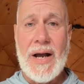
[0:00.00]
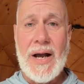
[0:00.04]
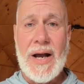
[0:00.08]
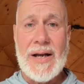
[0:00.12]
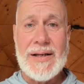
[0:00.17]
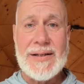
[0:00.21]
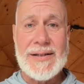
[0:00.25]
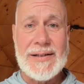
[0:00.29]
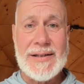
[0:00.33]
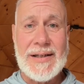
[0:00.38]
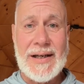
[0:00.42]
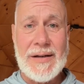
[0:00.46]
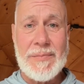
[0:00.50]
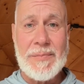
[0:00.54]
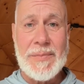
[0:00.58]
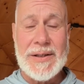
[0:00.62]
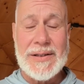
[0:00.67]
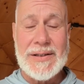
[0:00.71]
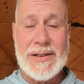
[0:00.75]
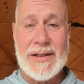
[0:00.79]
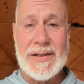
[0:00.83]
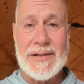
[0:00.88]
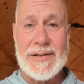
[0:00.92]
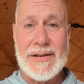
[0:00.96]

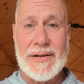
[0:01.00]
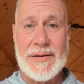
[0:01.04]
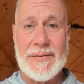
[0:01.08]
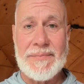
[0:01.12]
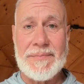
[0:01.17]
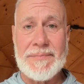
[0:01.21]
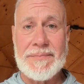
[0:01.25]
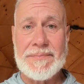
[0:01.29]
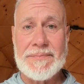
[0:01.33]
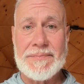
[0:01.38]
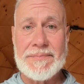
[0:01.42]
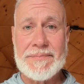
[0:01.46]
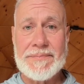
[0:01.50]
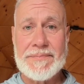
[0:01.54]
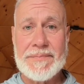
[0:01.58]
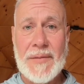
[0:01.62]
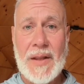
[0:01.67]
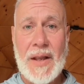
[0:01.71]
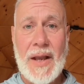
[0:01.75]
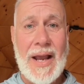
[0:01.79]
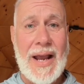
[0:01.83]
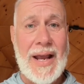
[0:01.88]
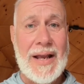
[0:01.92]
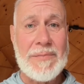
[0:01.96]
astigmatism,
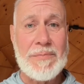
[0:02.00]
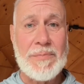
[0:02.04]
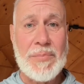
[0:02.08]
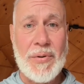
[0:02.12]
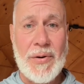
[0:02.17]
and